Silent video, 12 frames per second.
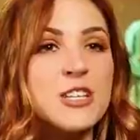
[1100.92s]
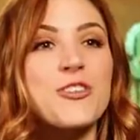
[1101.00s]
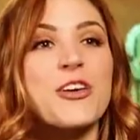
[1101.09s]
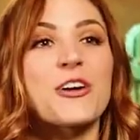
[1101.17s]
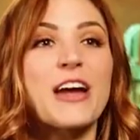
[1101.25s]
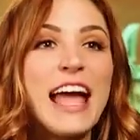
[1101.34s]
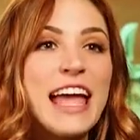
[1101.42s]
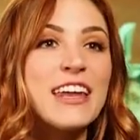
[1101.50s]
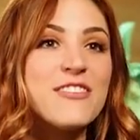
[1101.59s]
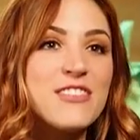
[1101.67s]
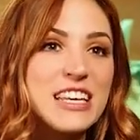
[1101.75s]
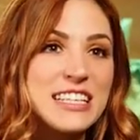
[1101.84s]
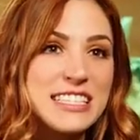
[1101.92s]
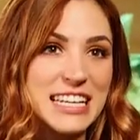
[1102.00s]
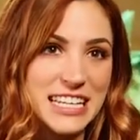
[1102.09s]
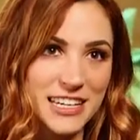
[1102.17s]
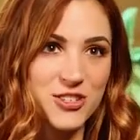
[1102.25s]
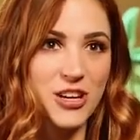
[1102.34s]
So there are 8 of these
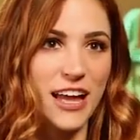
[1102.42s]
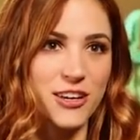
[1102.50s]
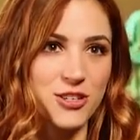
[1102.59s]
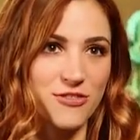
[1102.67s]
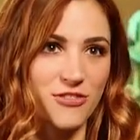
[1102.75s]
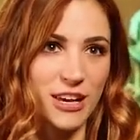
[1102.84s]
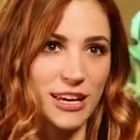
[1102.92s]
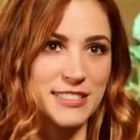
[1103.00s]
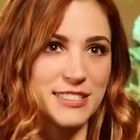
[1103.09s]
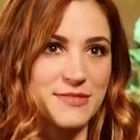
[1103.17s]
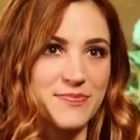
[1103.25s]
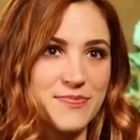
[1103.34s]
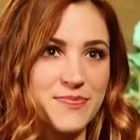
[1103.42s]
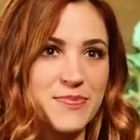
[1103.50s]
in each action phase.